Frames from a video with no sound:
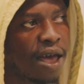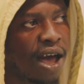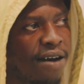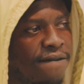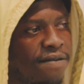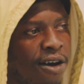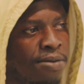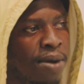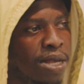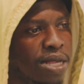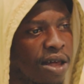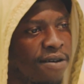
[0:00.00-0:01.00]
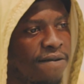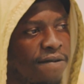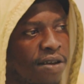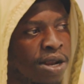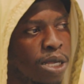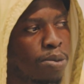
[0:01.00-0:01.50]
I've found myself
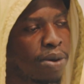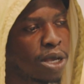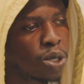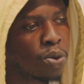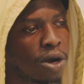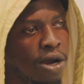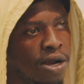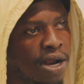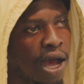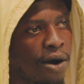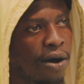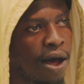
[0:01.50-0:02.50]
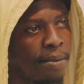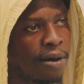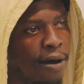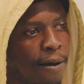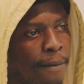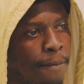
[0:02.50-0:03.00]
in a space where now I'm
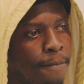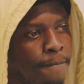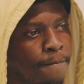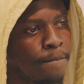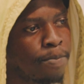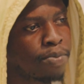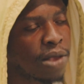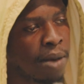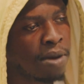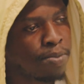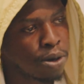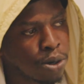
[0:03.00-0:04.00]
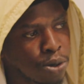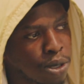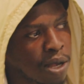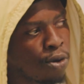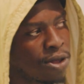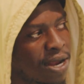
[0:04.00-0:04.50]
a
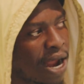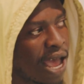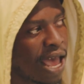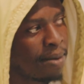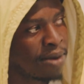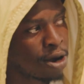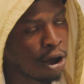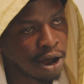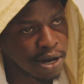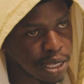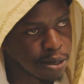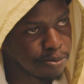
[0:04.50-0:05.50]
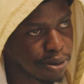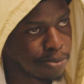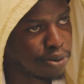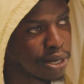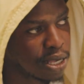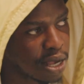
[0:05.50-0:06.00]
producer more than I am an artist
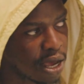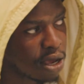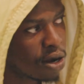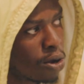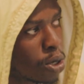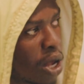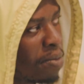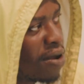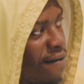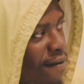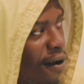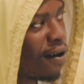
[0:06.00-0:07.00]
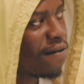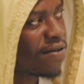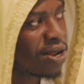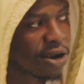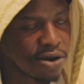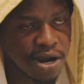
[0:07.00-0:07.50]
per se, So I'm involved
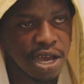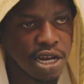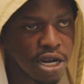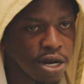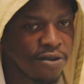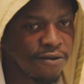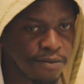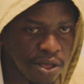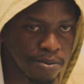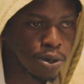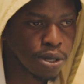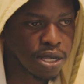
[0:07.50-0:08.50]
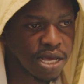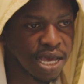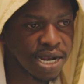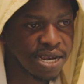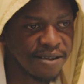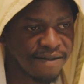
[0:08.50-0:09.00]
in the creation of the
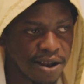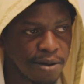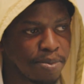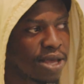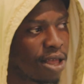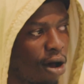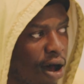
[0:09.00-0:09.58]
music and developing the